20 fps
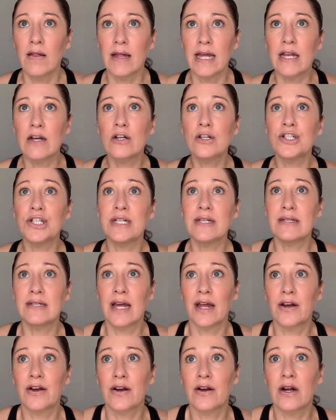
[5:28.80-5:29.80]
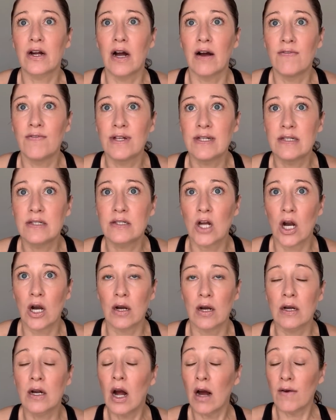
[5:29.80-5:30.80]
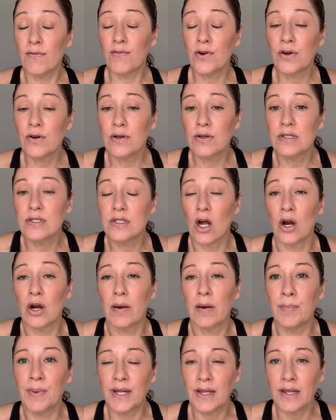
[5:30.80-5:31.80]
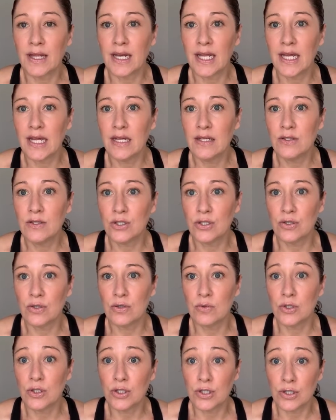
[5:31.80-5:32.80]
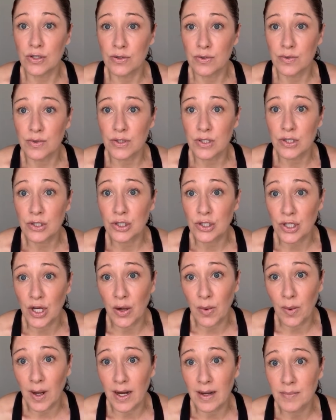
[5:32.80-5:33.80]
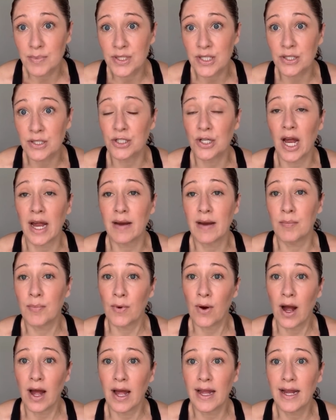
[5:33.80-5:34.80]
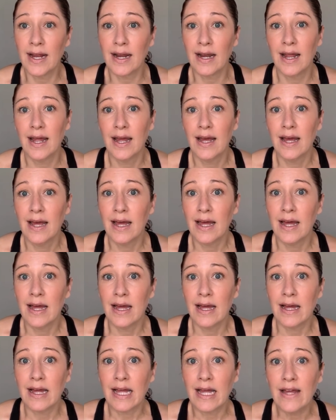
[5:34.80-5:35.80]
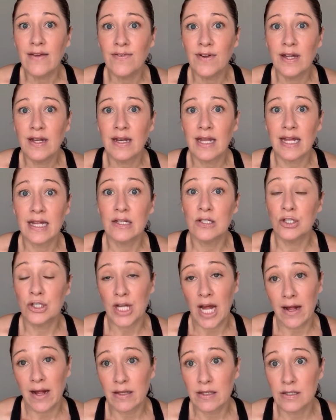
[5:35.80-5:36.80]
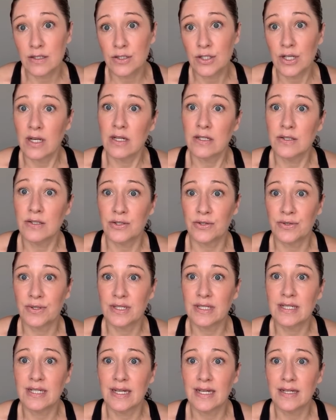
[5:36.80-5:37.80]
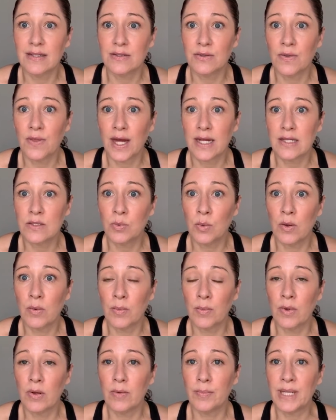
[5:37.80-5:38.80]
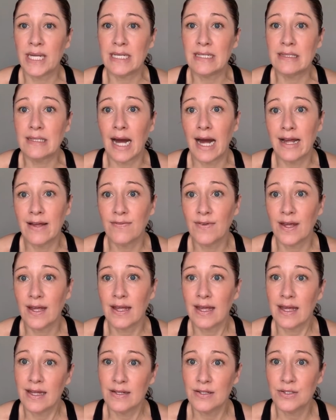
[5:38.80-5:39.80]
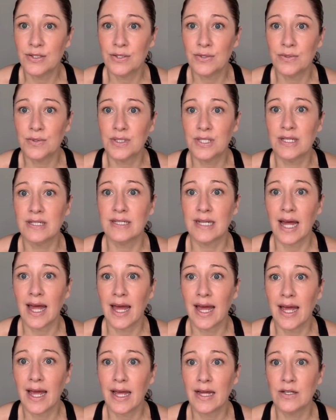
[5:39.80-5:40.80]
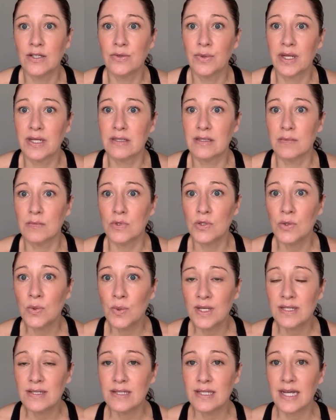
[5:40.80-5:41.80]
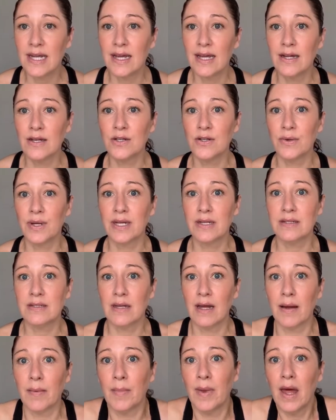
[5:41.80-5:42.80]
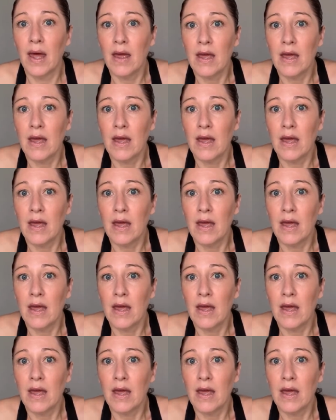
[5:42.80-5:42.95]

energy center governs, governs our ability to choose to show up, to shine bright, even in challenge and uncertainty. So that's what we'll be diving into today and doing some twisting, doing some